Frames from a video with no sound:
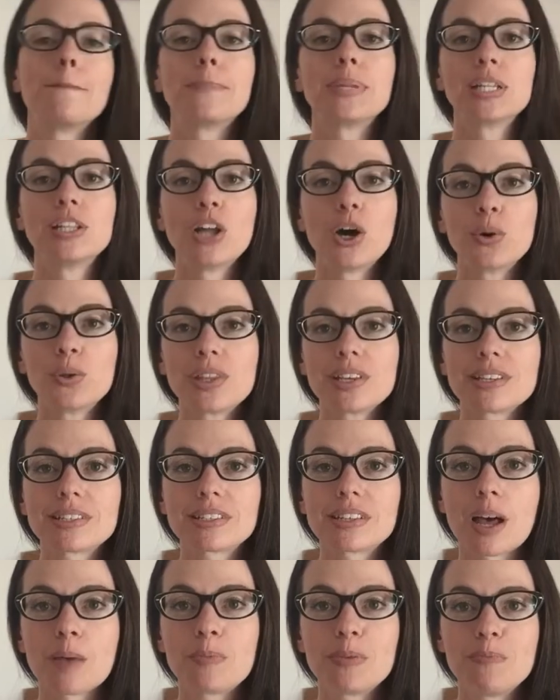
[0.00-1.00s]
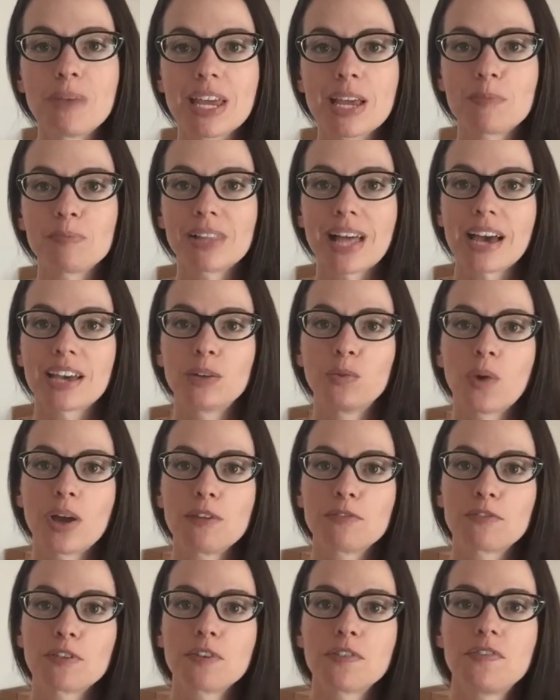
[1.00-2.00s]
blow this up and make it black and
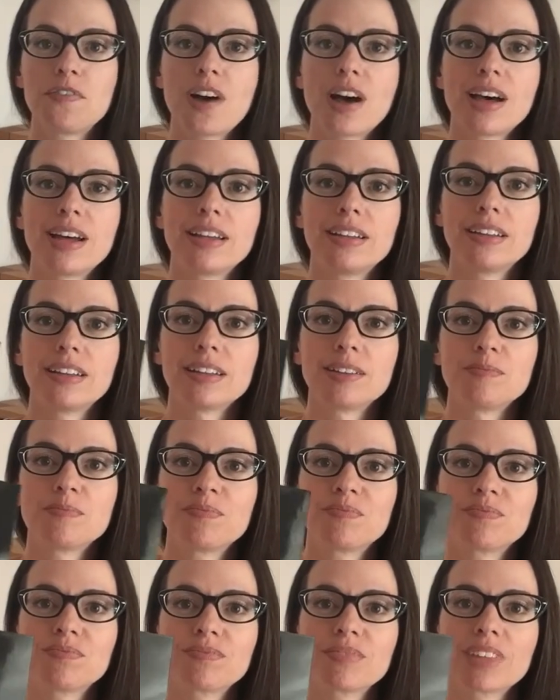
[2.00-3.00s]
white for fun, and